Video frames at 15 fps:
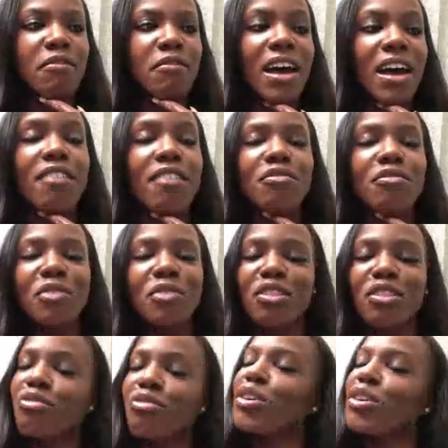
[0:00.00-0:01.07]
I'm five
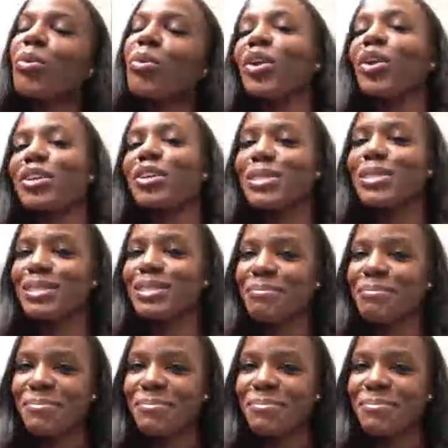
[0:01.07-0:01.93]
three and three quarters.